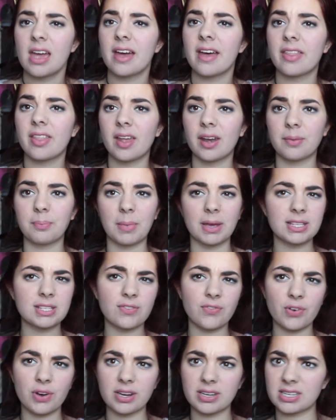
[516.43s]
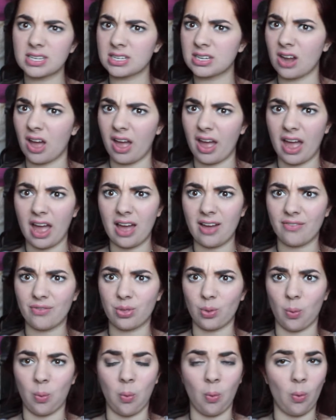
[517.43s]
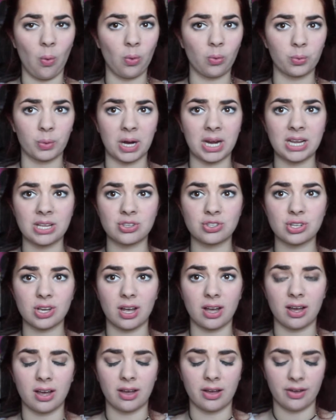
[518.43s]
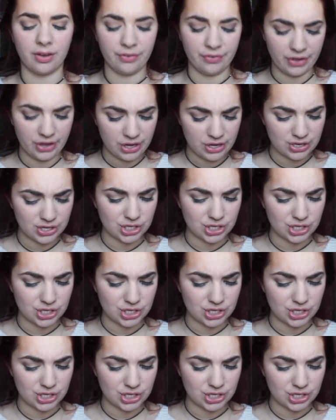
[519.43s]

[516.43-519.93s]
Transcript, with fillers: And then my Sephora did not have the whole range of